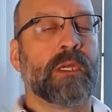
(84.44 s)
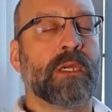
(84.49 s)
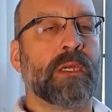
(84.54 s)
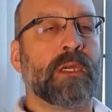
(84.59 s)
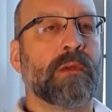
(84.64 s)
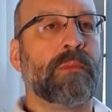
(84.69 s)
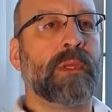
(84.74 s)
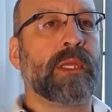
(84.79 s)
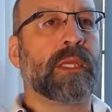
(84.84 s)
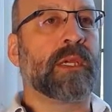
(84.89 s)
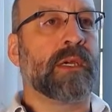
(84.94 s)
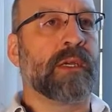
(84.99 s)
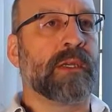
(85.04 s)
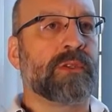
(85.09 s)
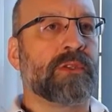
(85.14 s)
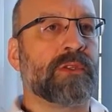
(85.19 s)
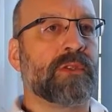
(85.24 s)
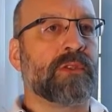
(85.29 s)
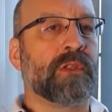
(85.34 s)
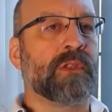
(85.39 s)

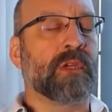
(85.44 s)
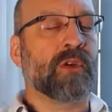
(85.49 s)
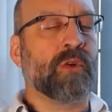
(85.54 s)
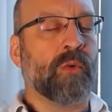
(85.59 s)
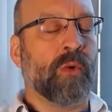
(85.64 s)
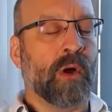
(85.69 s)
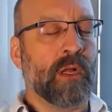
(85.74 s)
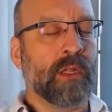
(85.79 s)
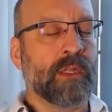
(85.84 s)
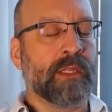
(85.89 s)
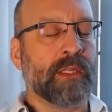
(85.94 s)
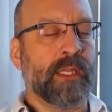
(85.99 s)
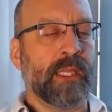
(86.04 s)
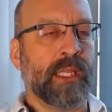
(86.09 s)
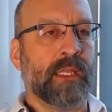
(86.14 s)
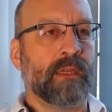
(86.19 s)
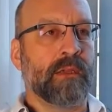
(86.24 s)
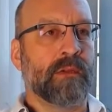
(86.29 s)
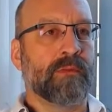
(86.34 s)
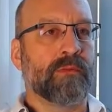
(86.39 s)
because the
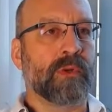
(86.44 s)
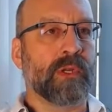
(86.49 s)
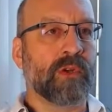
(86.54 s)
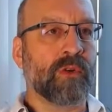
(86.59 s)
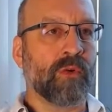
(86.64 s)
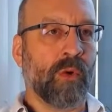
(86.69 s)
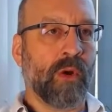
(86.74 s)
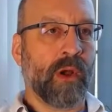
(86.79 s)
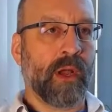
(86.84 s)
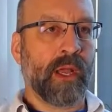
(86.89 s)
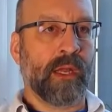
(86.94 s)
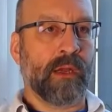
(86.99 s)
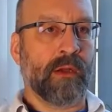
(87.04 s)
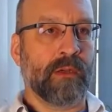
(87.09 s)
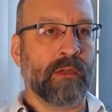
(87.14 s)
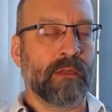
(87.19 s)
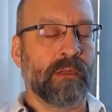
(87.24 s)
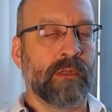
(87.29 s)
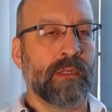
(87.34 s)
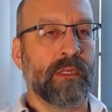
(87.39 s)
quality
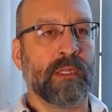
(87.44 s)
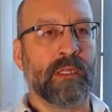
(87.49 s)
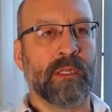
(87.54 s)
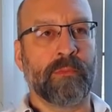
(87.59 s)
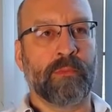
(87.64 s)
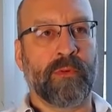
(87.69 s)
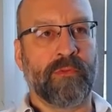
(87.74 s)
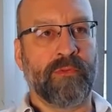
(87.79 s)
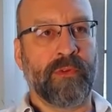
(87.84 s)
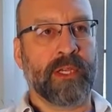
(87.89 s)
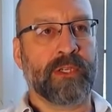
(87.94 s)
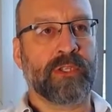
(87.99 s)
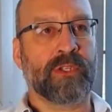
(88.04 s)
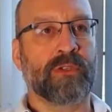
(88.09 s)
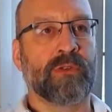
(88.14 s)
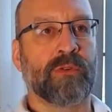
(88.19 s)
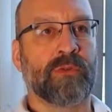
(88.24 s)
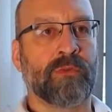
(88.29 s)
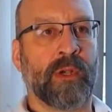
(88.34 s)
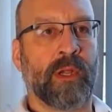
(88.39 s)
required in the
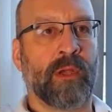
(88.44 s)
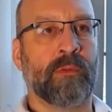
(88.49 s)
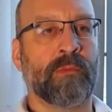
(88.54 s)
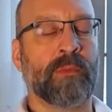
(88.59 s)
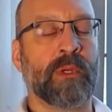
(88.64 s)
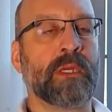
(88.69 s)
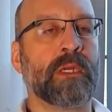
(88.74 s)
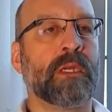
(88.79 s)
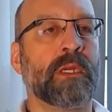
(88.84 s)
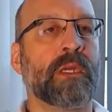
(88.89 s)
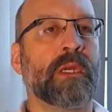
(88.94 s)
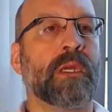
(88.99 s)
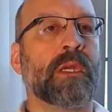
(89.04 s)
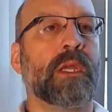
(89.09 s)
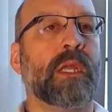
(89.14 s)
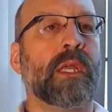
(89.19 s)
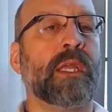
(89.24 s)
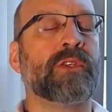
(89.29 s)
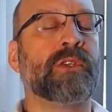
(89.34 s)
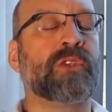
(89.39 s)
professional realm
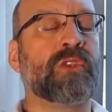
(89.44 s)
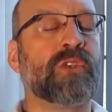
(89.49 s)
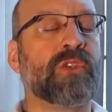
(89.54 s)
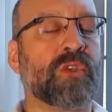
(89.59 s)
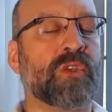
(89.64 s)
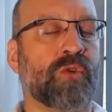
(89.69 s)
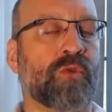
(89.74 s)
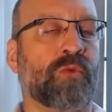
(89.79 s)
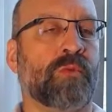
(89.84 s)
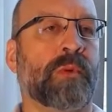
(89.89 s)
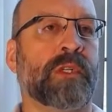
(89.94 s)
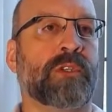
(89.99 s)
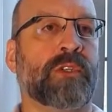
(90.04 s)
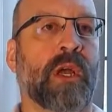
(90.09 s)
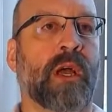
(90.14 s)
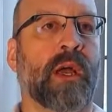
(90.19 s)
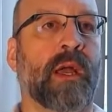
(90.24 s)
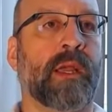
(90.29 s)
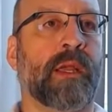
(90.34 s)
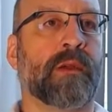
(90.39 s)
is so much
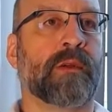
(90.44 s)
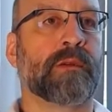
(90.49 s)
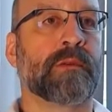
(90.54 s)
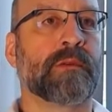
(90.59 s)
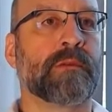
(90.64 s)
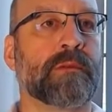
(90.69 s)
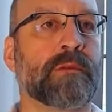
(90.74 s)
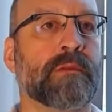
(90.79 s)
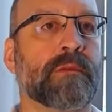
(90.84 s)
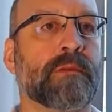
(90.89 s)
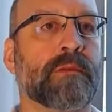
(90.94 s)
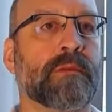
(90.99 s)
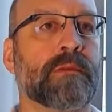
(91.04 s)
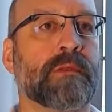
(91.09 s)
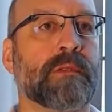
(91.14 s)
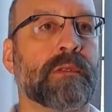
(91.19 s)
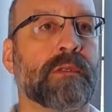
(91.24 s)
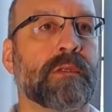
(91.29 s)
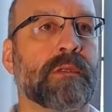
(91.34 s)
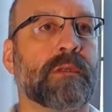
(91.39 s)
higher
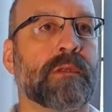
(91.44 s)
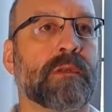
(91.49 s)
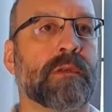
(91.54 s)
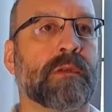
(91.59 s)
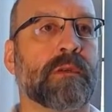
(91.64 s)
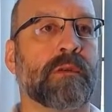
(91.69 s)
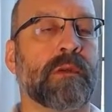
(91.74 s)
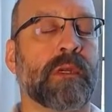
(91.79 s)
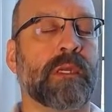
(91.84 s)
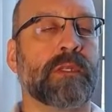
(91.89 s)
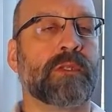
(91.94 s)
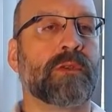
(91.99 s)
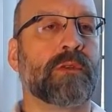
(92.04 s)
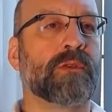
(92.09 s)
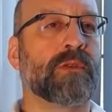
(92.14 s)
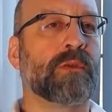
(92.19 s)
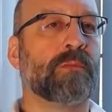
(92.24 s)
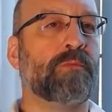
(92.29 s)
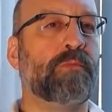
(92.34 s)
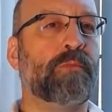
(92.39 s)
so
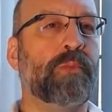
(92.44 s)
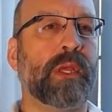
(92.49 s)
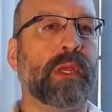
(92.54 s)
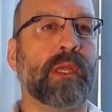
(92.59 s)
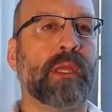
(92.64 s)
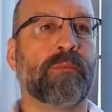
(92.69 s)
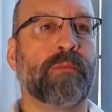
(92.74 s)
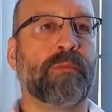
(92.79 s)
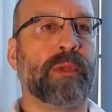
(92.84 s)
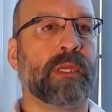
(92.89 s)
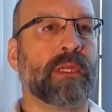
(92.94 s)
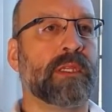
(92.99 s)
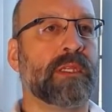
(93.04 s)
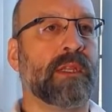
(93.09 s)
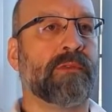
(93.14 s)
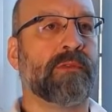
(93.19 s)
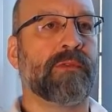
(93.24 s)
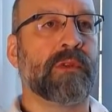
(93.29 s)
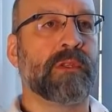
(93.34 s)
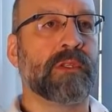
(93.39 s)
there's a big, big
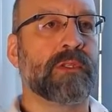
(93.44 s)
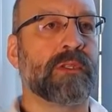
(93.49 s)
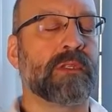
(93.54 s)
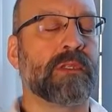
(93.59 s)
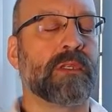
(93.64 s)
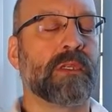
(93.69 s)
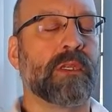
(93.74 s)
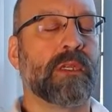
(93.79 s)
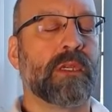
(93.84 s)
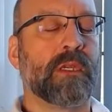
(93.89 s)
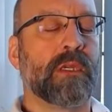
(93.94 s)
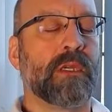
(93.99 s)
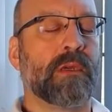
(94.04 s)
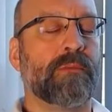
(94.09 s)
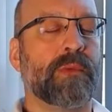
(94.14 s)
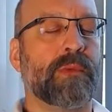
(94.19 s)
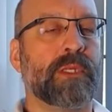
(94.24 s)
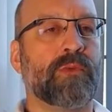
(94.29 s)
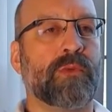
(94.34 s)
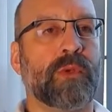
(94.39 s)
difference
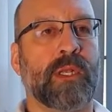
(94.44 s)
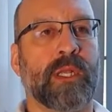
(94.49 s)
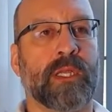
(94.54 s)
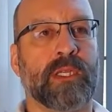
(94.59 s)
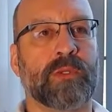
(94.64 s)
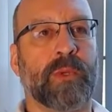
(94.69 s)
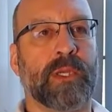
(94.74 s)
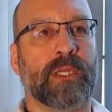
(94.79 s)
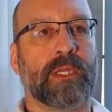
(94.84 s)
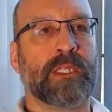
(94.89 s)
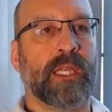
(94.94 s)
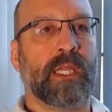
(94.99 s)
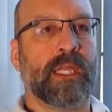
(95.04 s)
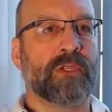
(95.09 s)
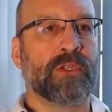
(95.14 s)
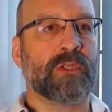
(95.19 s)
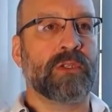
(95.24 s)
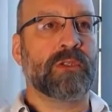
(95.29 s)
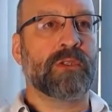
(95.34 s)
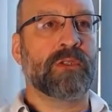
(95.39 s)
between
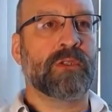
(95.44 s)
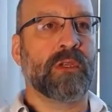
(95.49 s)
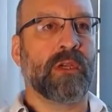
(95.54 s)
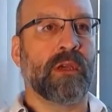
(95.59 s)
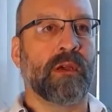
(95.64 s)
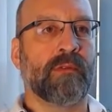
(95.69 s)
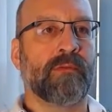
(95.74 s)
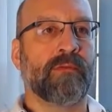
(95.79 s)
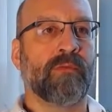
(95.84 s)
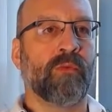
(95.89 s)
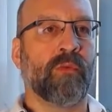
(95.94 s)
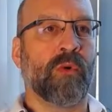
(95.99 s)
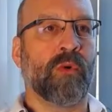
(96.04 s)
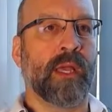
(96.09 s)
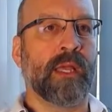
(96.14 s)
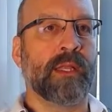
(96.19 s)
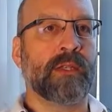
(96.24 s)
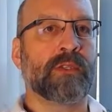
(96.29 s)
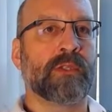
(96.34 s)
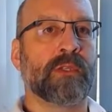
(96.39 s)
expectations of
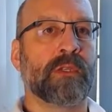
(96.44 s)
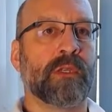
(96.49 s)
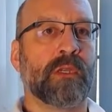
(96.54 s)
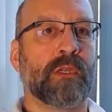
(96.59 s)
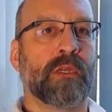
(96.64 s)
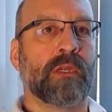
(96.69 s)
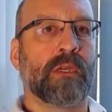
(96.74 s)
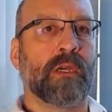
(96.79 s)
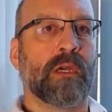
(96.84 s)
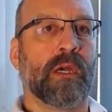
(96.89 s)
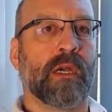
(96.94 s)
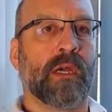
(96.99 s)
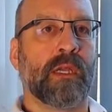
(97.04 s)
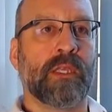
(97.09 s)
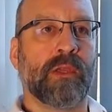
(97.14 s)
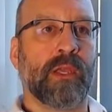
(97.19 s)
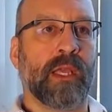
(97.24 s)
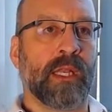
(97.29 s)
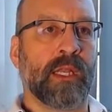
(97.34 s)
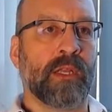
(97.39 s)
what uh, you
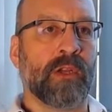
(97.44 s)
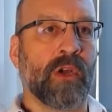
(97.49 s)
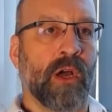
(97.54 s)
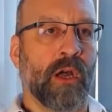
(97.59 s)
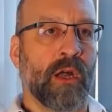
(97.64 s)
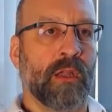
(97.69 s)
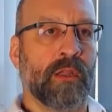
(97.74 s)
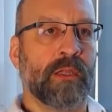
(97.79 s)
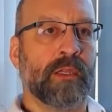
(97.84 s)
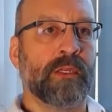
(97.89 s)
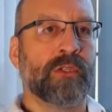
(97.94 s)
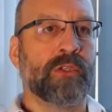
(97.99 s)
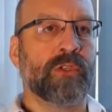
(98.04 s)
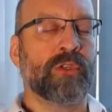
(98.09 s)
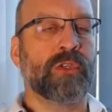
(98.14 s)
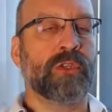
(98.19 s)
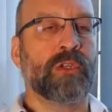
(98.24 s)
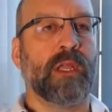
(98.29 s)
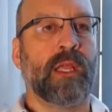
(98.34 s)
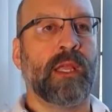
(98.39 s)
get in
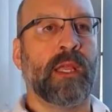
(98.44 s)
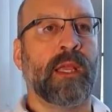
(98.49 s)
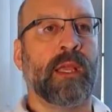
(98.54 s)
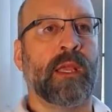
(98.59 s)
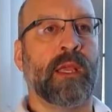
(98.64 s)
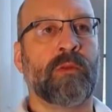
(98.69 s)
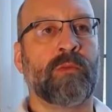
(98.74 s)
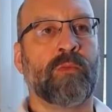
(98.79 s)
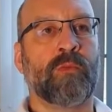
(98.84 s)
college and